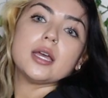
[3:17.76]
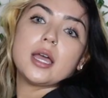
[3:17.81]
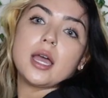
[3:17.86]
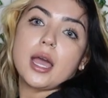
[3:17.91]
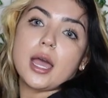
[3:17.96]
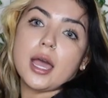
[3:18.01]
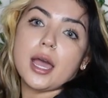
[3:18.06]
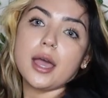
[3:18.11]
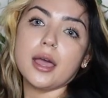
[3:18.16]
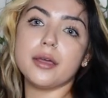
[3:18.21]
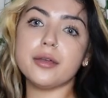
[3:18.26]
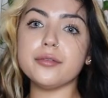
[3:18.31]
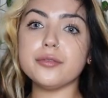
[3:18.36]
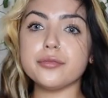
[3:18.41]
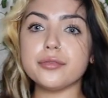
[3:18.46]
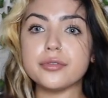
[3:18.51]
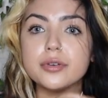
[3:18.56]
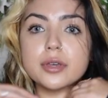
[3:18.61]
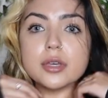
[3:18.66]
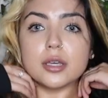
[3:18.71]
of
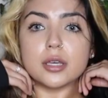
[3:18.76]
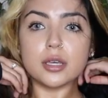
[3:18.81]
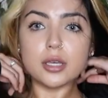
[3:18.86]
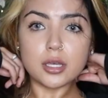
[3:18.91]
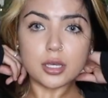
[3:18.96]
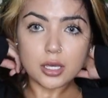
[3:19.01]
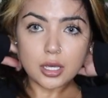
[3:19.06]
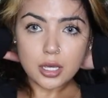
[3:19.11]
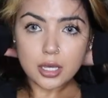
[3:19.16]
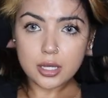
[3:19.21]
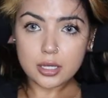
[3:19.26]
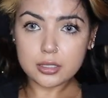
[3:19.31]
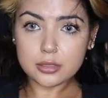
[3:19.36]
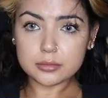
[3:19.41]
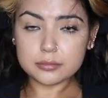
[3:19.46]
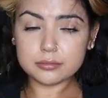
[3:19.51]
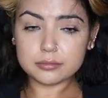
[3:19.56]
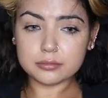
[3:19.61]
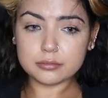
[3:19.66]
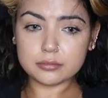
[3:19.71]
have,
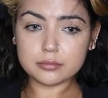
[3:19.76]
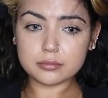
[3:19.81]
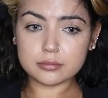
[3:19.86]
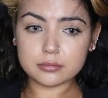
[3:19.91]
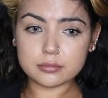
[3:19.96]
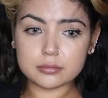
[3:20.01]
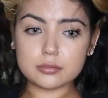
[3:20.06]
um,